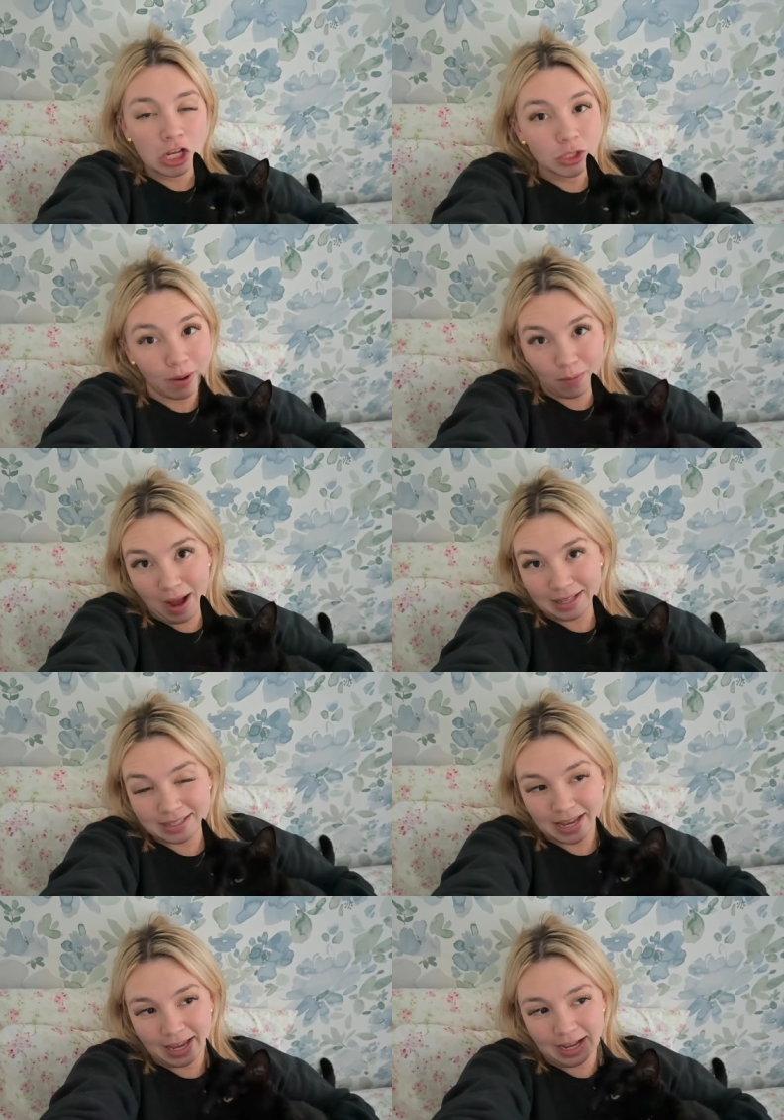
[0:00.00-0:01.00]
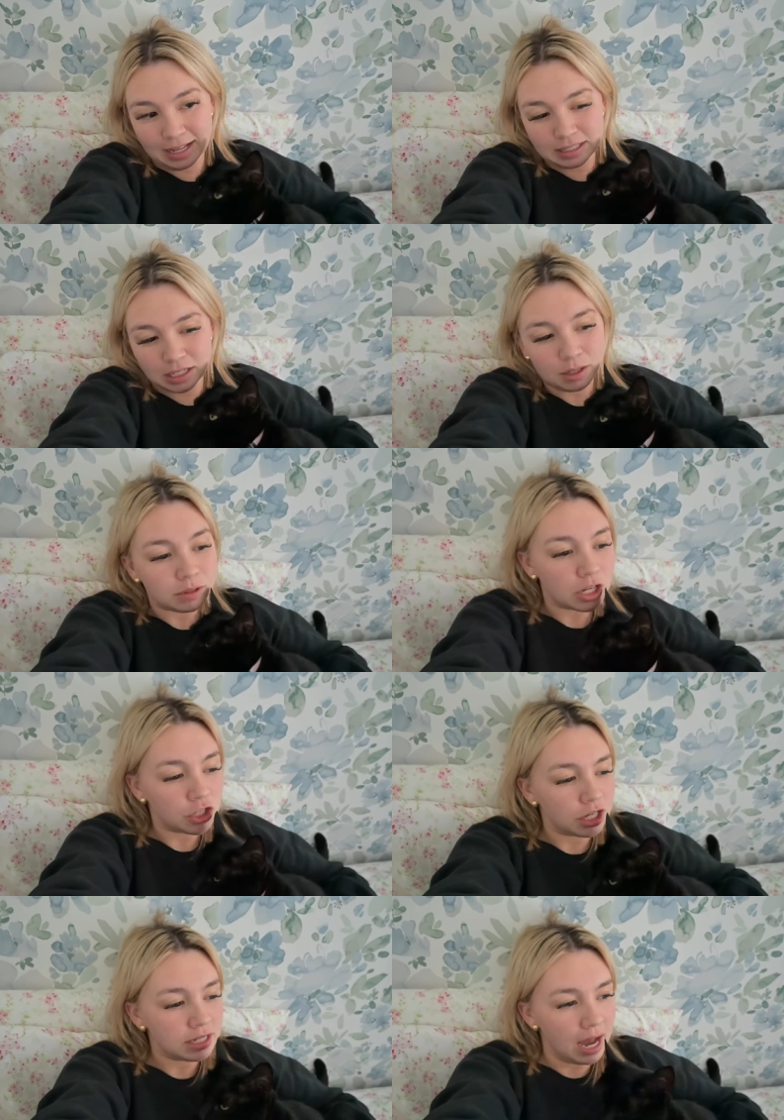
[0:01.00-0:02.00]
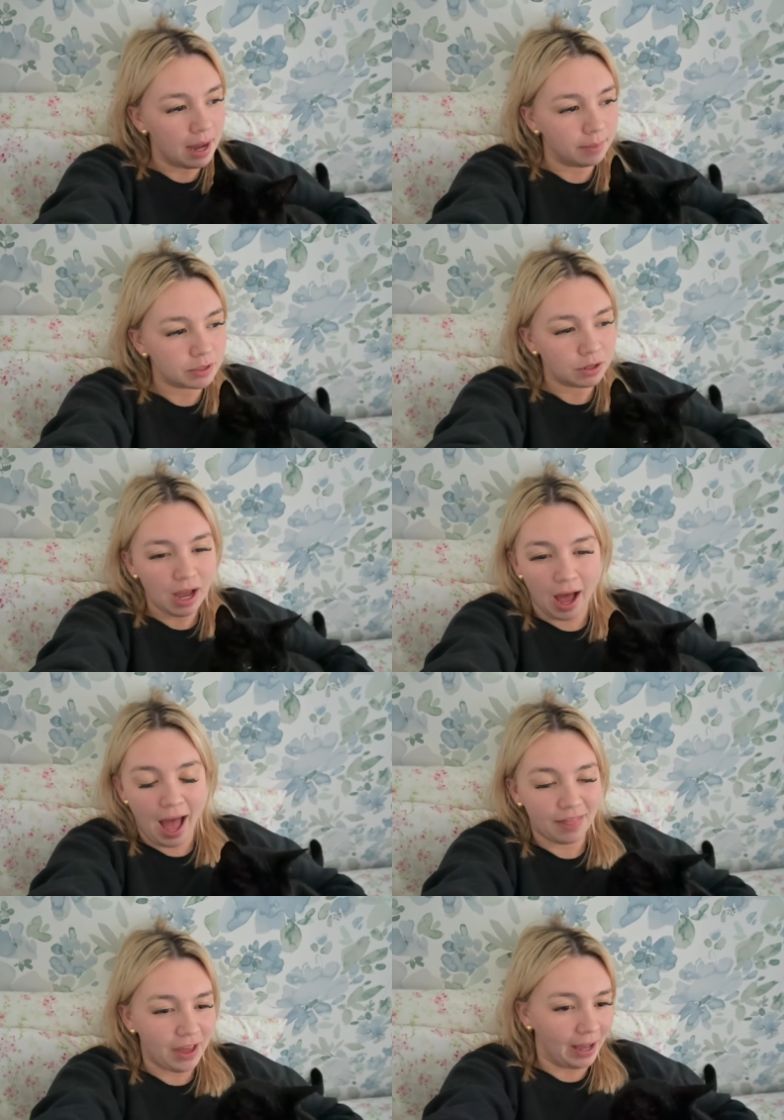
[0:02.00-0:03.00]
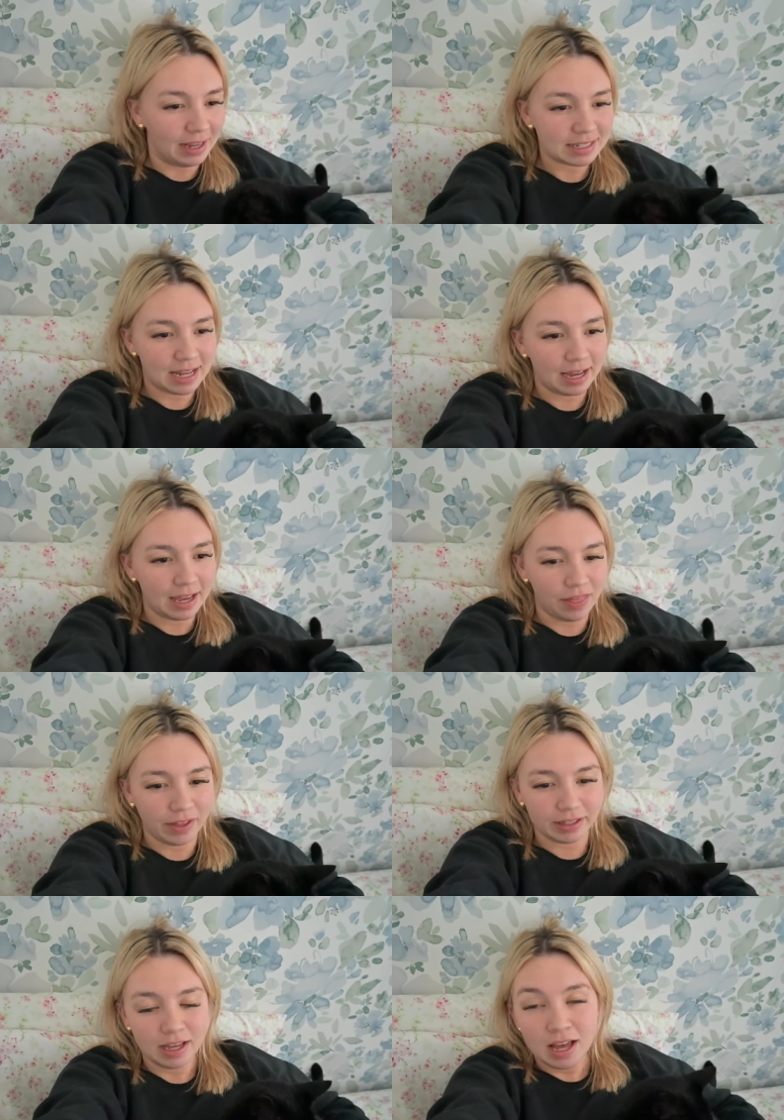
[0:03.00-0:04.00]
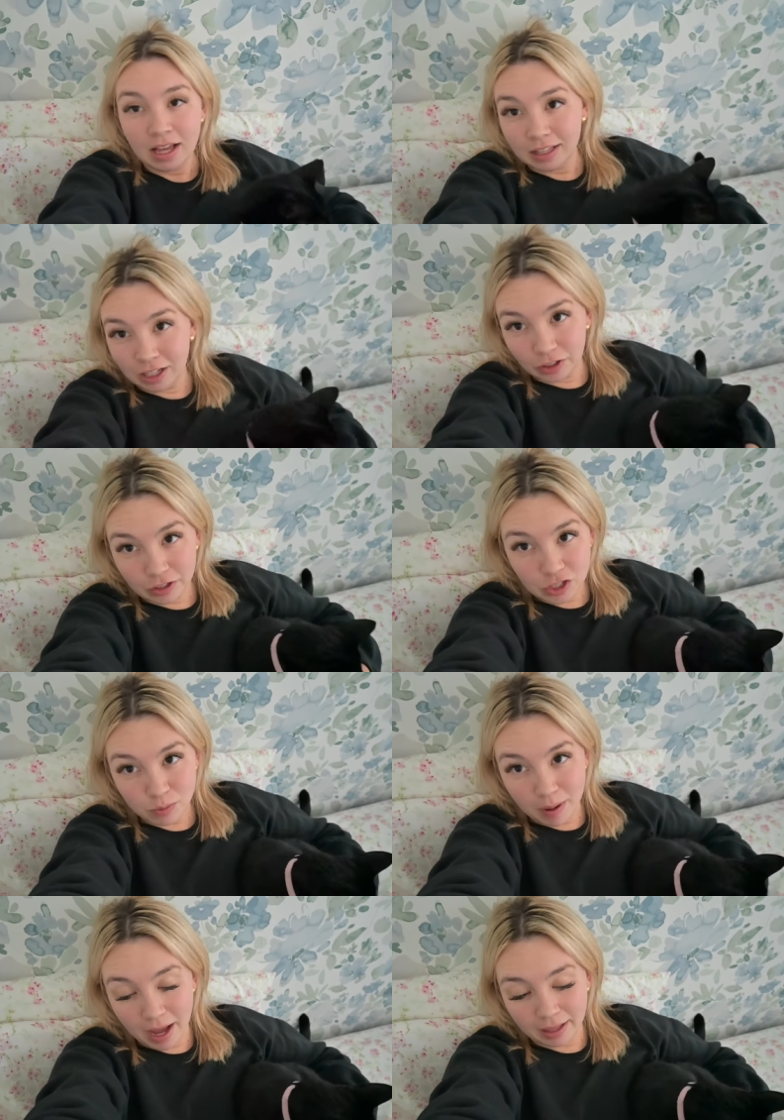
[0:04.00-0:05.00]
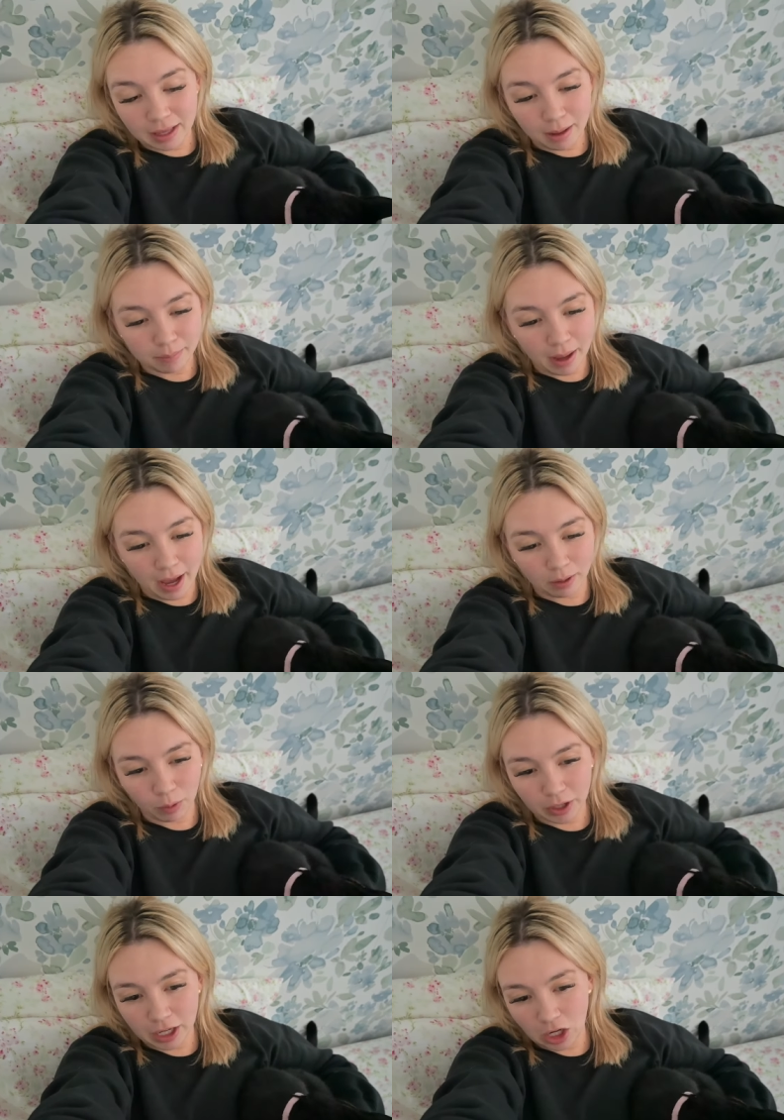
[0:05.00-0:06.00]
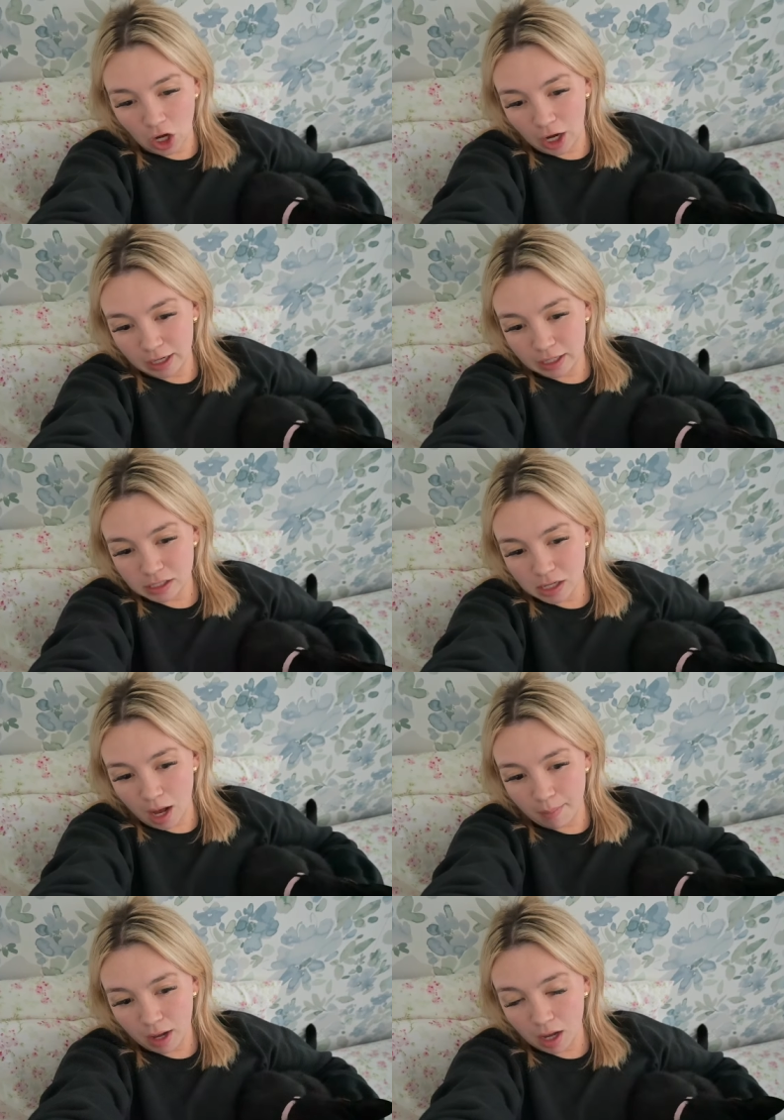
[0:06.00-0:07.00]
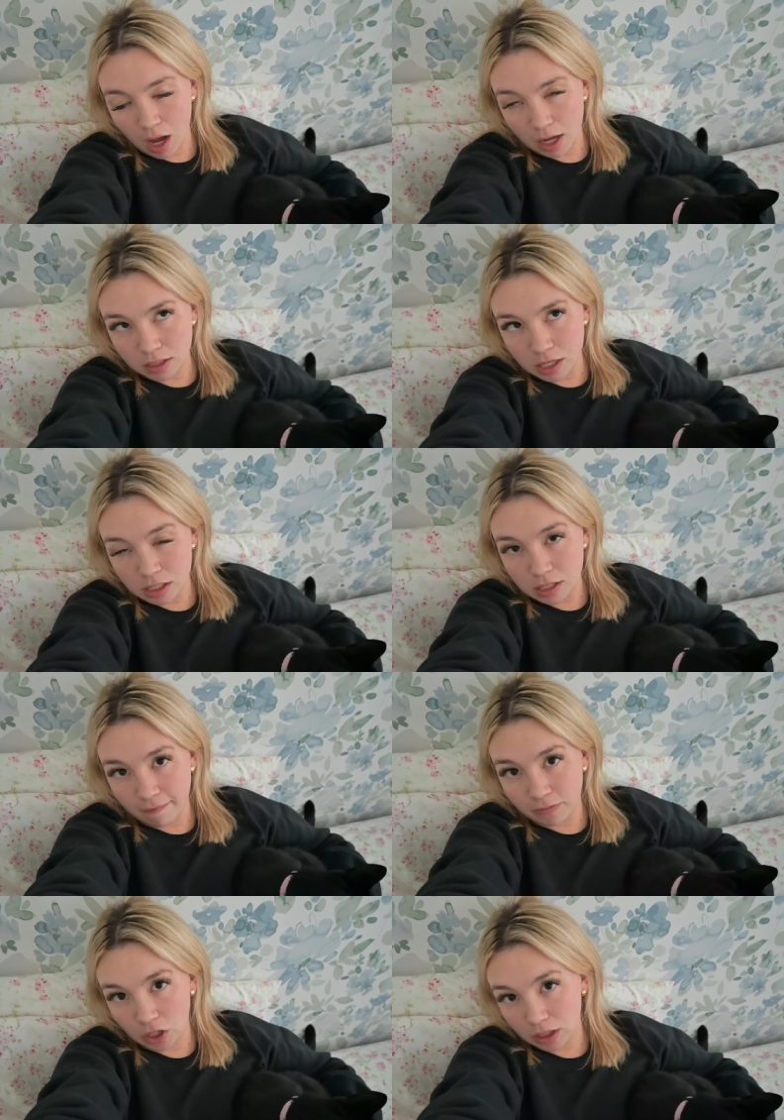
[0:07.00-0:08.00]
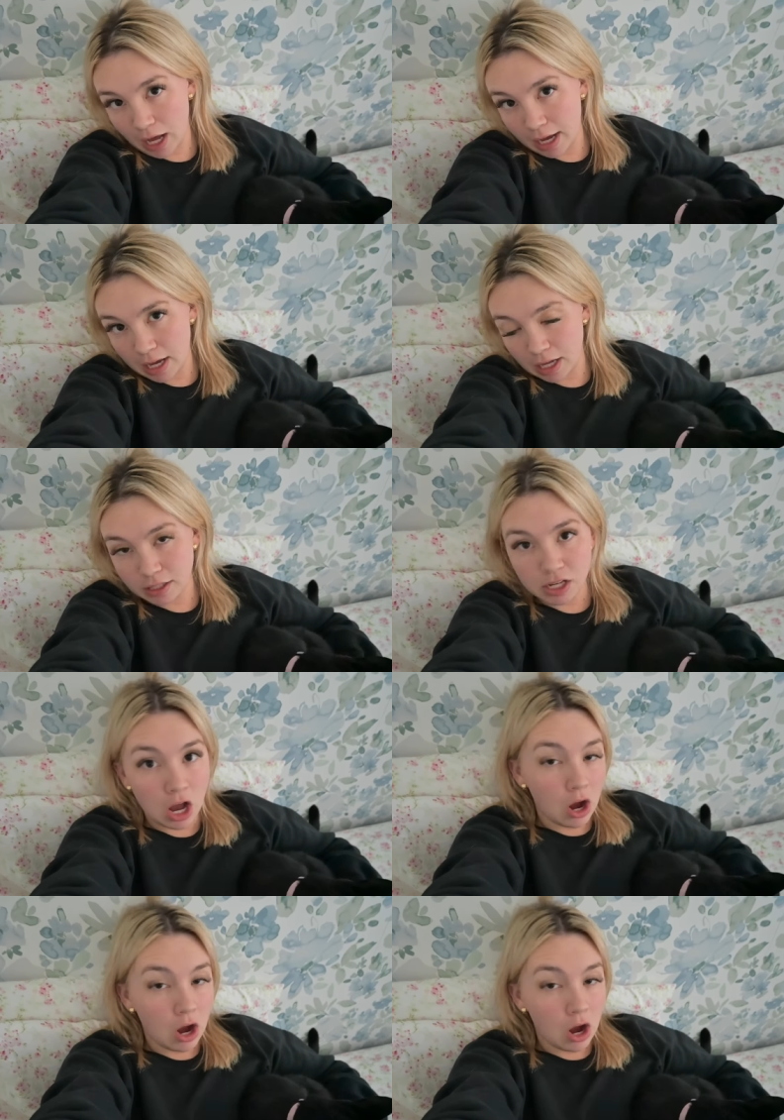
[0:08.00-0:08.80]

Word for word: So I went and it was such a good time. So yeah, I had that last night and then literally just been in bed working on some content stuff for clients,